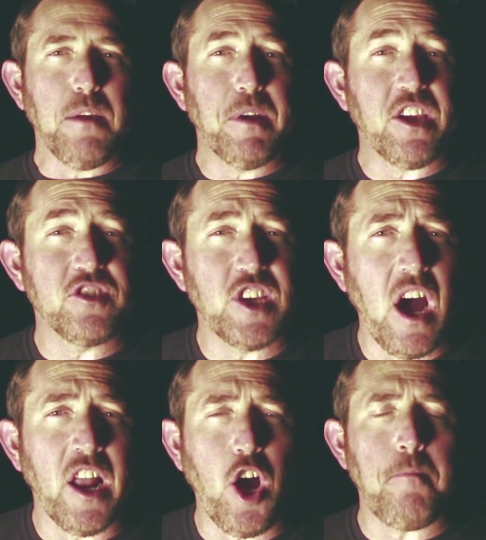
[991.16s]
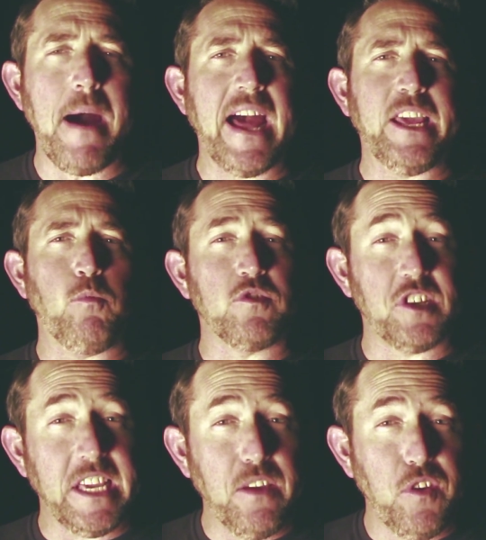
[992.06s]
Because God Almighty wants
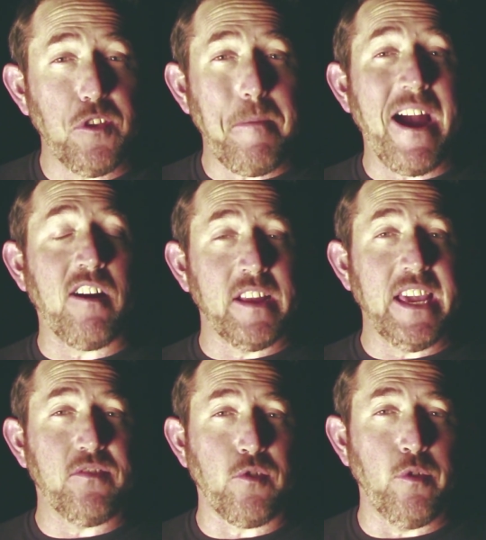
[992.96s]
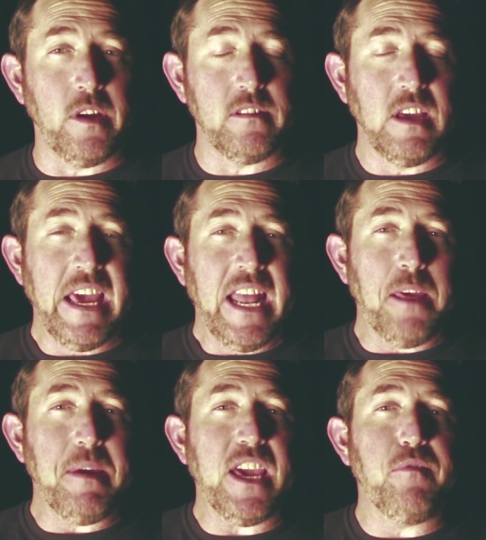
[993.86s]
to give you the power to get through it.
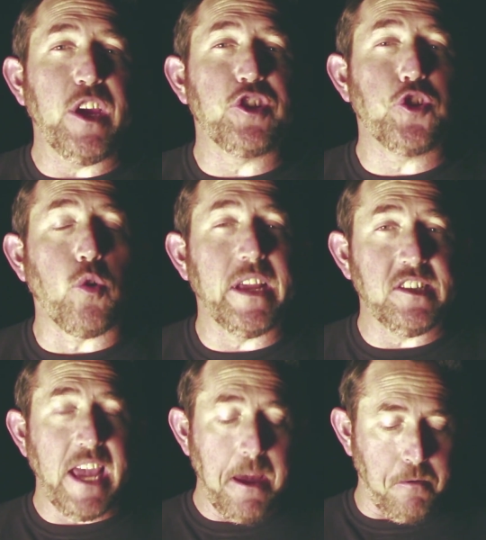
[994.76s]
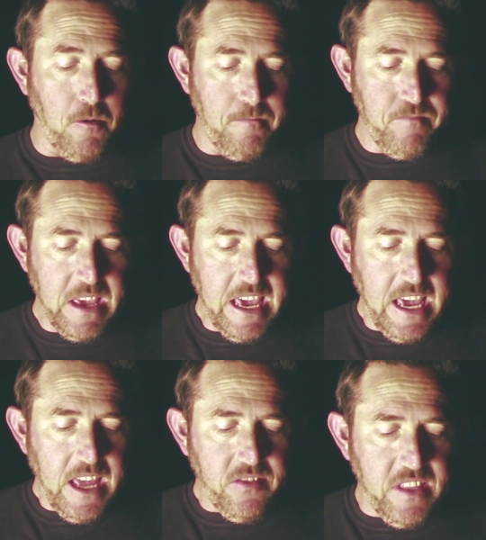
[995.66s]
Let me give you a short example.
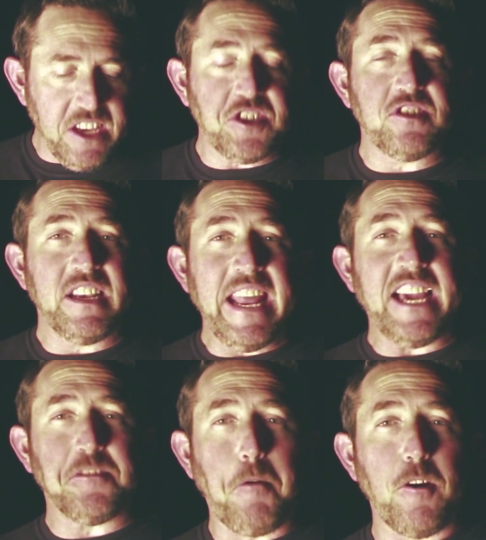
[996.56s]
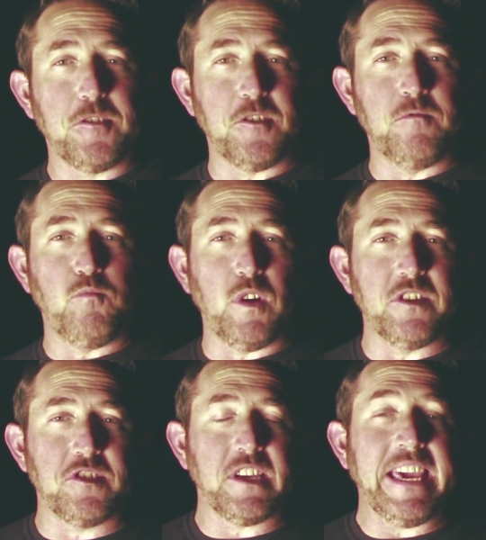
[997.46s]
This next person
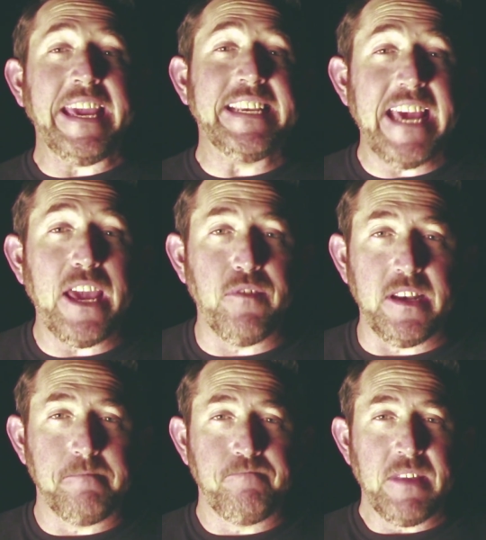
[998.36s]
was King David.